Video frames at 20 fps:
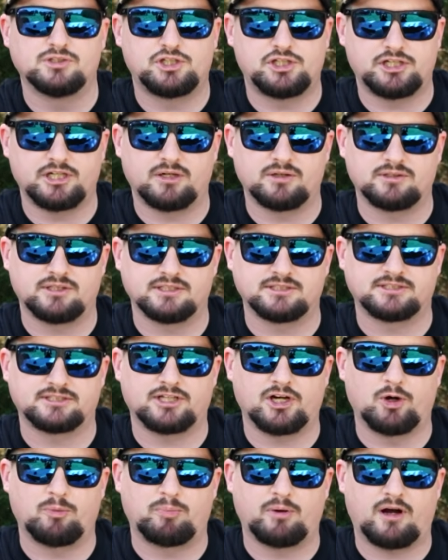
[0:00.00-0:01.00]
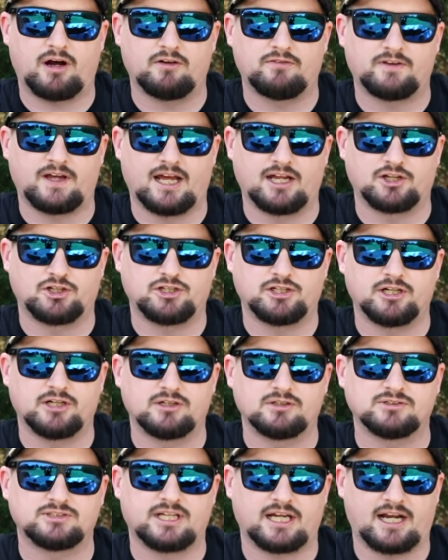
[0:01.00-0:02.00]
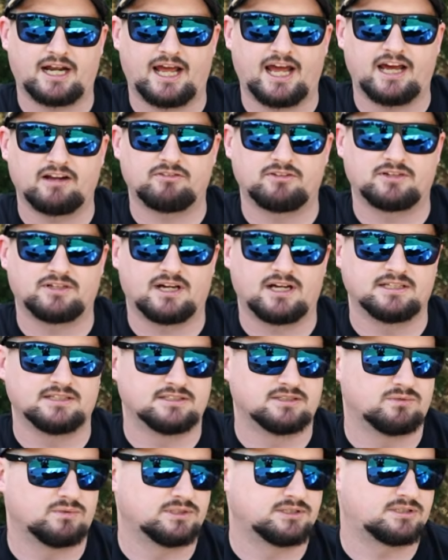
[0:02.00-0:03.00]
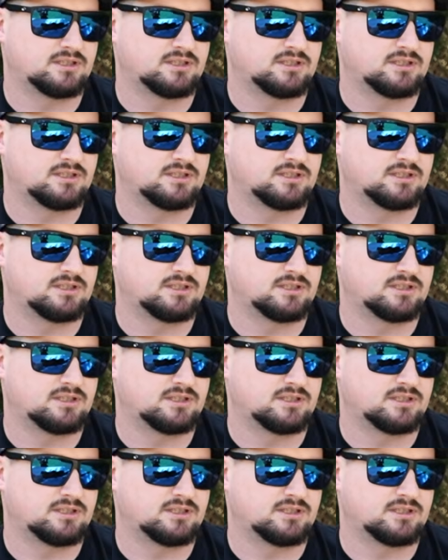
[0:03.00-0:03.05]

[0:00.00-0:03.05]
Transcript: show this scope off at shows and advertise it was